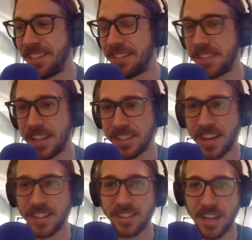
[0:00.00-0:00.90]
state
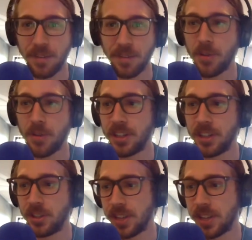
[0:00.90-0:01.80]
size and state growth and
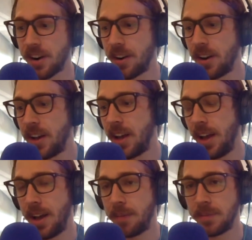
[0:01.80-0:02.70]
issues there.
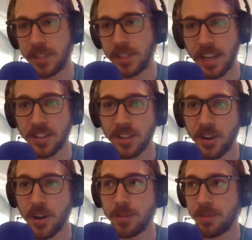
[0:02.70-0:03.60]
Stateless
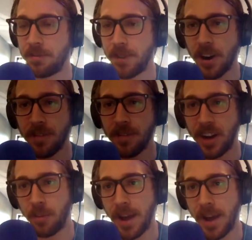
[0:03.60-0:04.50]
Ethereum is a very
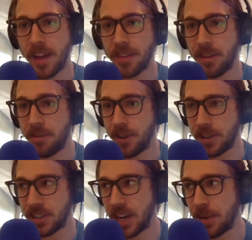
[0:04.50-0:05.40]
viable path. I'm very
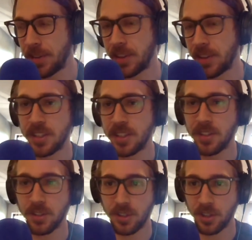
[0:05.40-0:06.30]
excited about this.
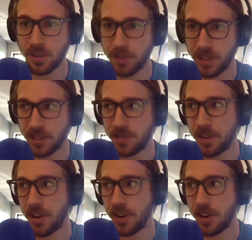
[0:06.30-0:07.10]
There's still some things to figure